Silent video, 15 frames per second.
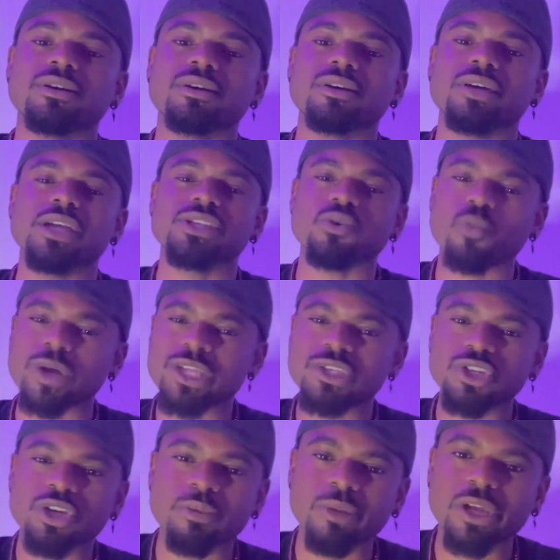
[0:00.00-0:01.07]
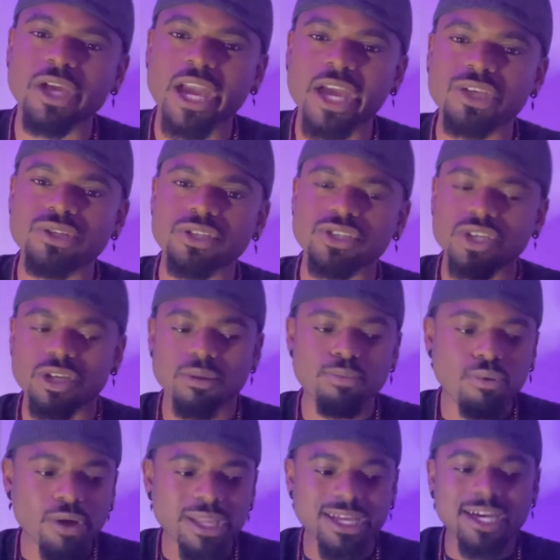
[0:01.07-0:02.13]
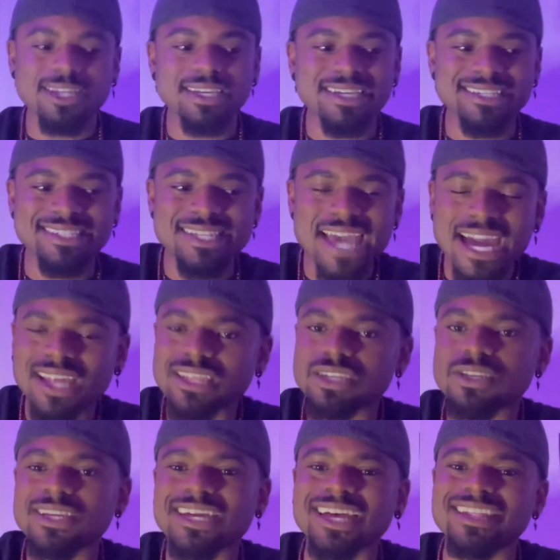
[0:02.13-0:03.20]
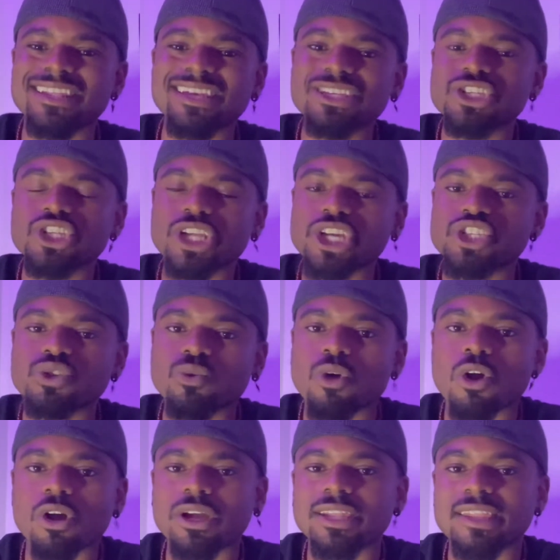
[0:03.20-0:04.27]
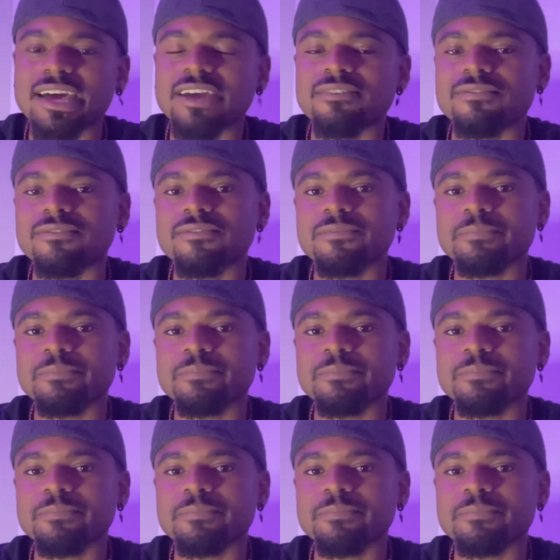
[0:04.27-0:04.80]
And to witness your communication is going to point exactly to the condition that you are in life.